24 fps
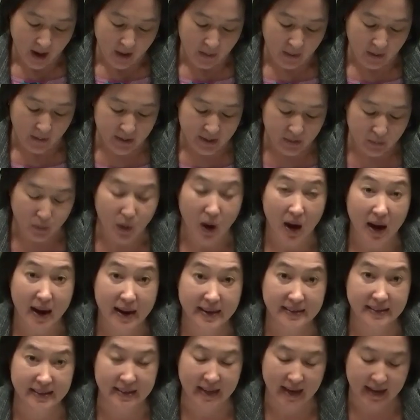There is a
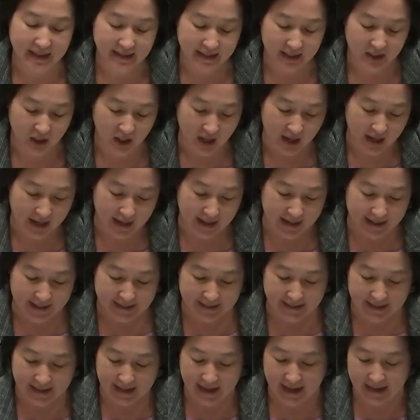rise in
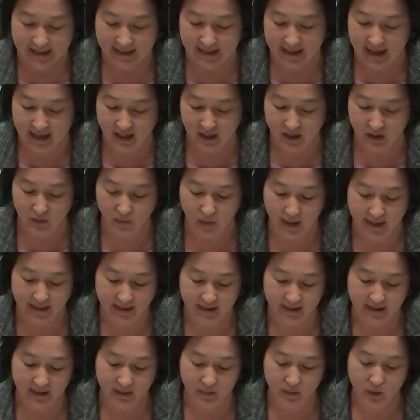anti-Chinese and anti-Asian
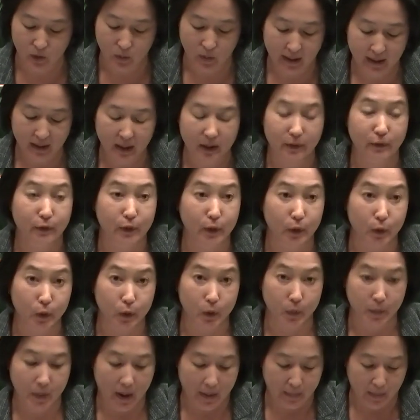racism directly
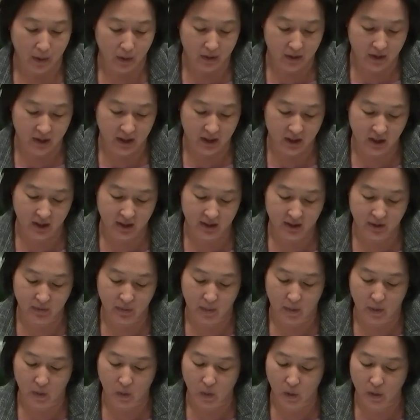fueled by politicians
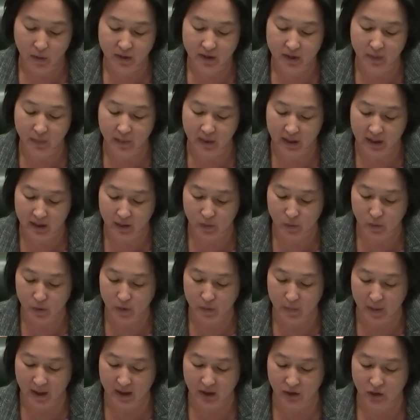from across the political
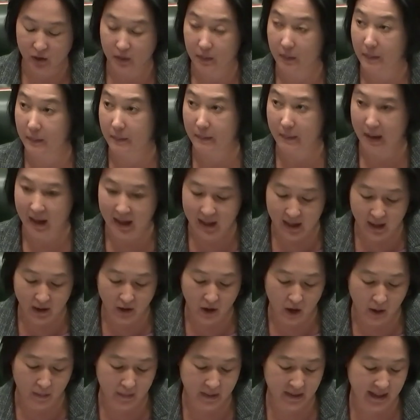spectrum, media
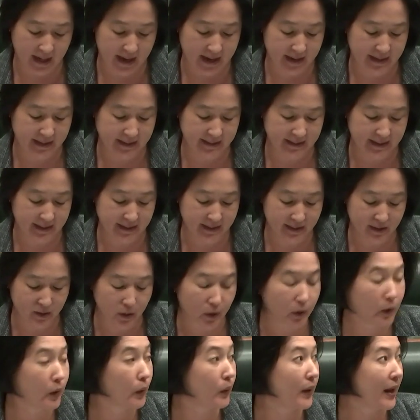commentators and
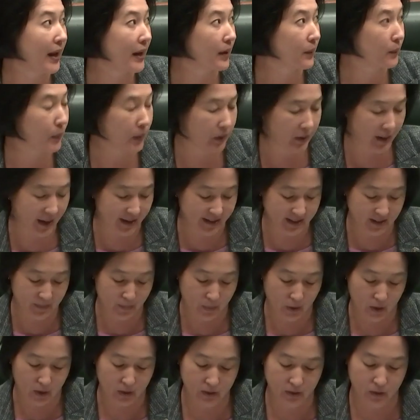so-called
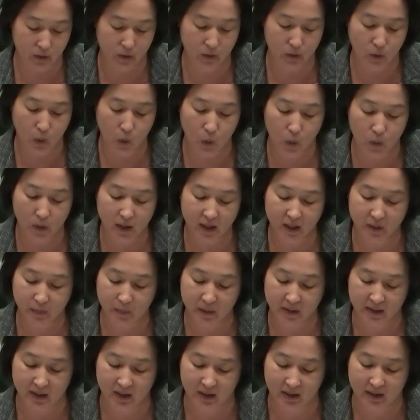experts whose hawkish
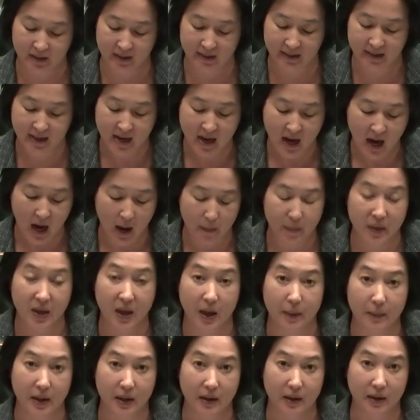positions are
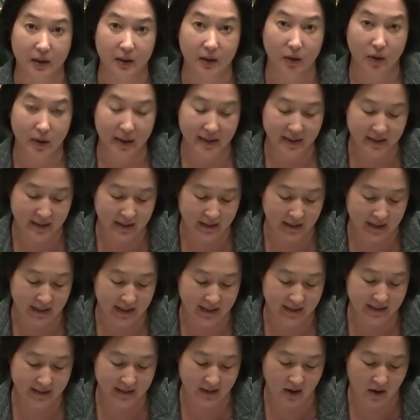becoming increasingly
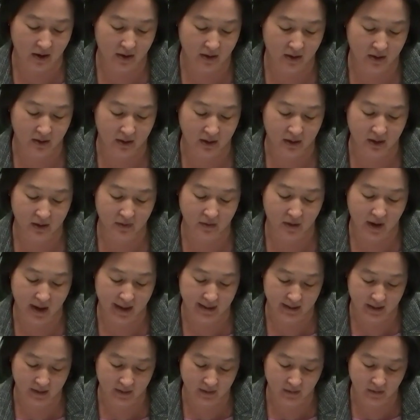hysterical and
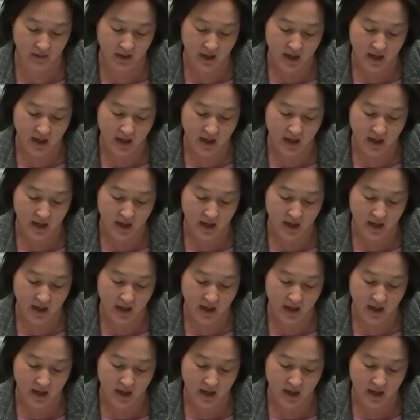divisive.